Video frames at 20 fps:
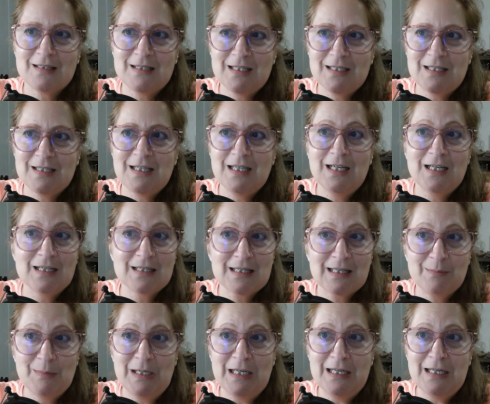seating is
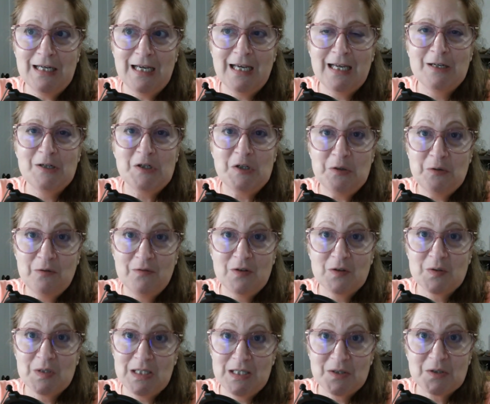limited and two of
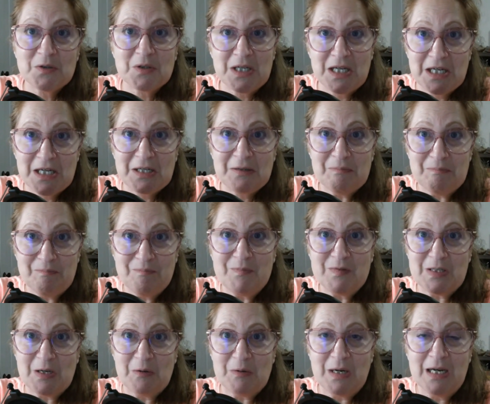those seats are taken.
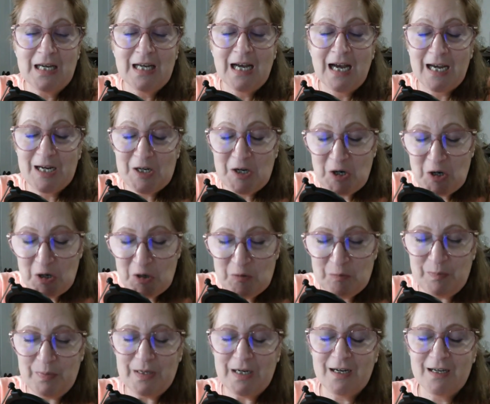So I
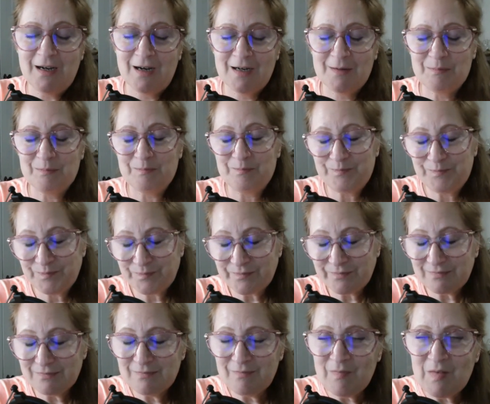hope, um,
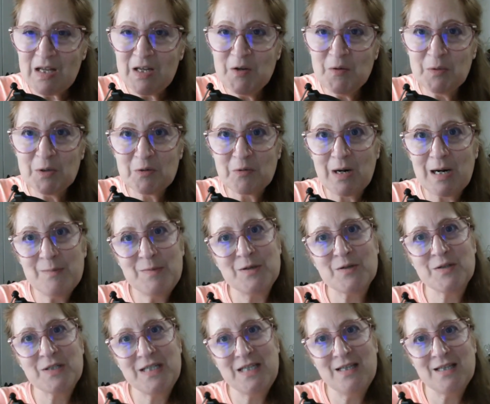you will grab
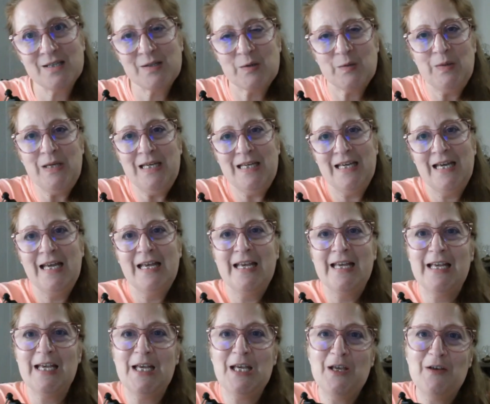your seat this week
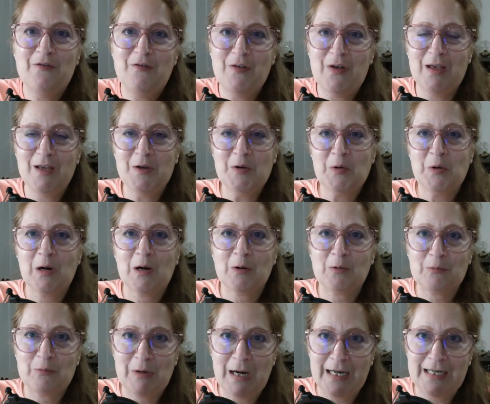if you are
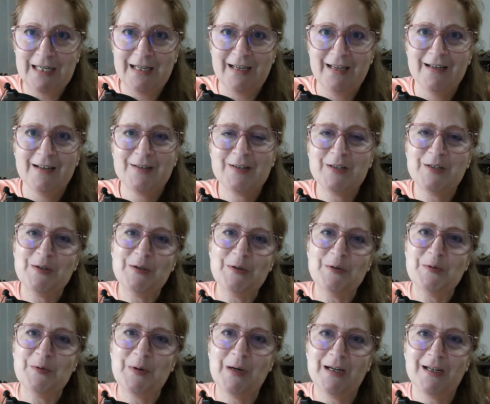ready
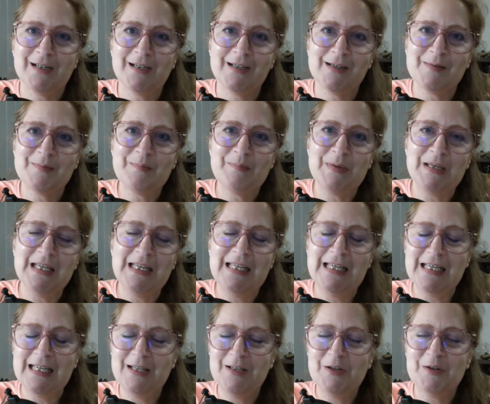to um,
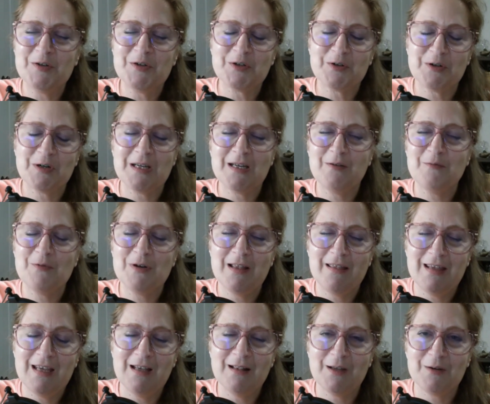begin your journey
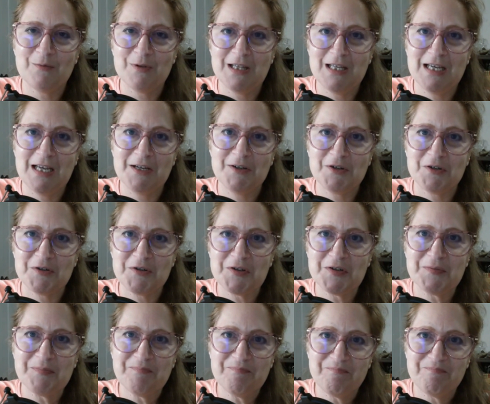with healing with the
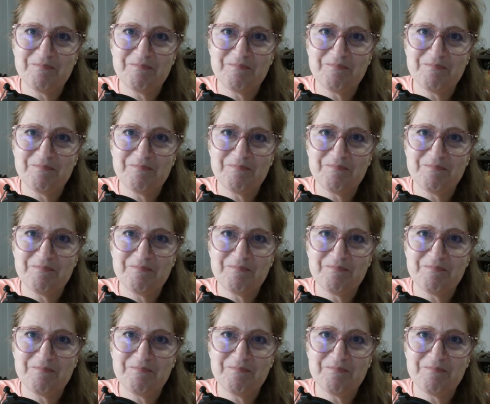angels.